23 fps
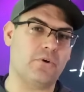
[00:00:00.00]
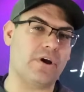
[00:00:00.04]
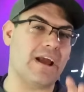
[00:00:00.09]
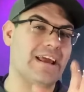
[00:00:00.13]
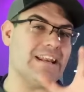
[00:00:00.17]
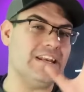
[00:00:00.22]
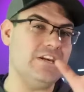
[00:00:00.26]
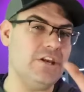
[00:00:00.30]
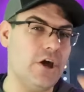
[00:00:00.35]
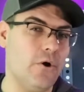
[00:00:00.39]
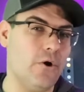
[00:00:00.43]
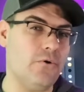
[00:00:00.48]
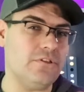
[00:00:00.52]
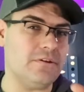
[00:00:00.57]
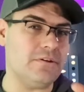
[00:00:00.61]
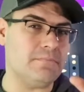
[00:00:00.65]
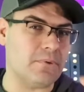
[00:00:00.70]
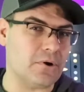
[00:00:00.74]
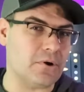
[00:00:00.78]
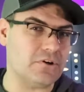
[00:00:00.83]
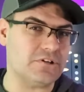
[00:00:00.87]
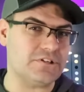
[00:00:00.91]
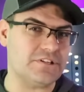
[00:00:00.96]
where I know the
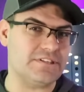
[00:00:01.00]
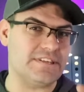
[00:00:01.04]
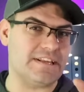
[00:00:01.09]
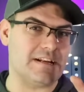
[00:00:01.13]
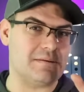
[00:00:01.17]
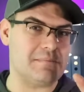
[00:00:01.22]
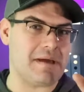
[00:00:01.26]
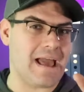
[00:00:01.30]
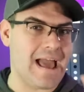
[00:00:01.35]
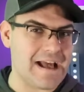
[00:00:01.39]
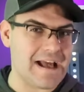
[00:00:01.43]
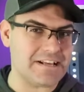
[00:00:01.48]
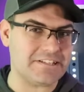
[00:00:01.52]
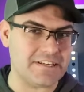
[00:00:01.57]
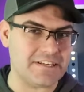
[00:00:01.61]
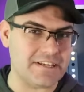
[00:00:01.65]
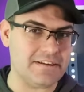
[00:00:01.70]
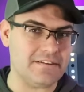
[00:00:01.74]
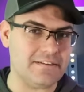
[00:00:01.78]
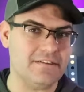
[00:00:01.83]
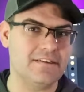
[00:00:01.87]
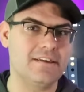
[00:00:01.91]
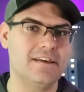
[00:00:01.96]
person that I'm
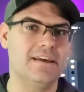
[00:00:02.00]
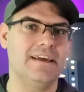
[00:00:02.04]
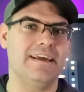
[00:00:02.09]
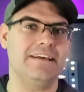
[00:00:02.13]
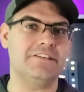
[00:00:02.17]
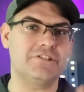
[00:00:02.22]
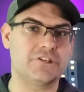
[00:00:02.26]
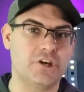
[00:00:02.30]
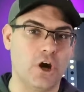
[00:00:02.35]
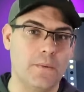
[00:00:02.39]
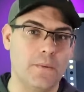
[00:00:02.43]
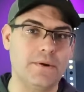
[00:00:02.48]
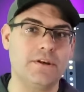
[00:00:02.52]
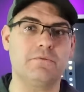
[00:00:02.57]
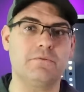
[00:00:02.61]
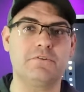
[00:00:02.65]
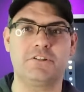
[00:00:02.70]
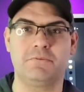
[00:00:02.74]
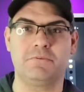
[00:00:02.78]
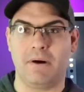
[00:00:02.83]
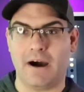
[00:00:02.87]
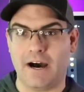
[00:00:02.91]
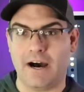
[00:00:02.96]
asking is going to
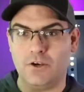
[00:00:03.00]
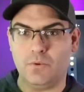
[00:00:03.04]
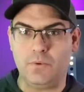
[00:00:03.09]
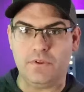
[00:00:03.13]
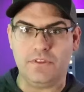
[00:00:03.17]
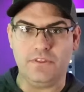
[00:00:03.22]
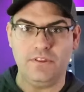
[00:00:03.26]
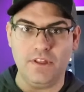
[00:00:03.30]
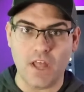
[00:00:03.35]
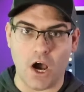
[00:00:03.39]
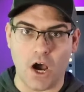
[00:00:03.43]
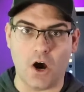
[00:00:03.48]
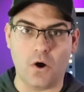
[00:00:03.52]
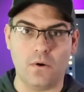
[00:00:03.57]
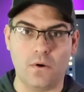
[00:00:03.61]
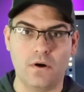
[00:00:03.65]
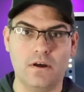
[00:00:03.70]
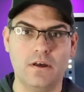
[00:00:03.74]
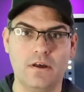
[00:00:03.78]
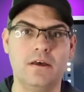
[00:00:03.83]
respond with no,